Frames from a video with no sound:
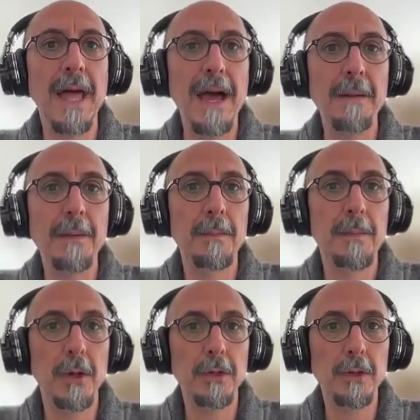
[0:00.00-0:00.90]
lab
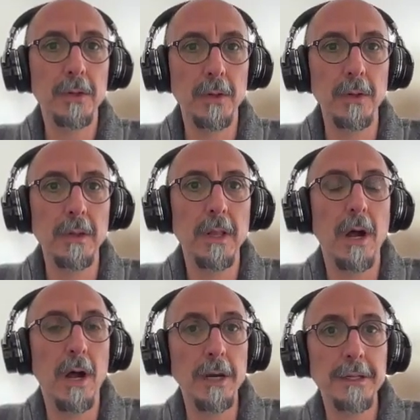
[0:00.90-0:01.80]
protocol
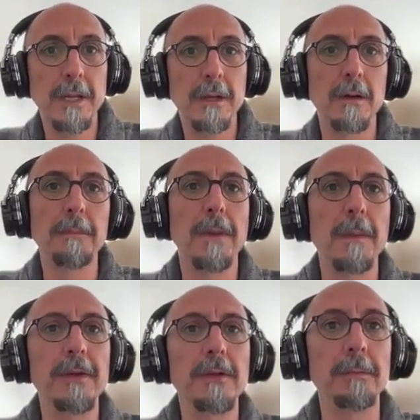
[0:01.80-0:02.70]
article
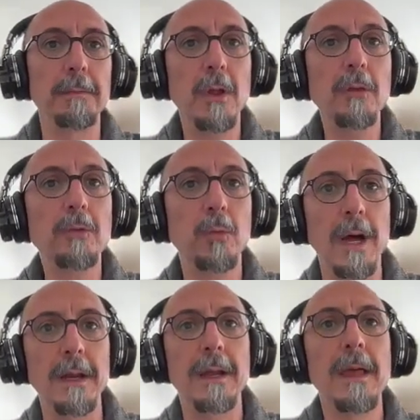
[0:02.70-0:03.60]
published in PLOS
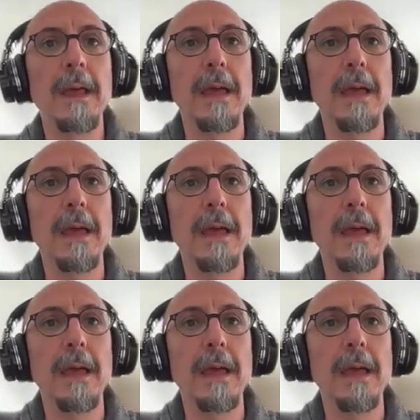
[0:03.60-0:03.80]
ONE,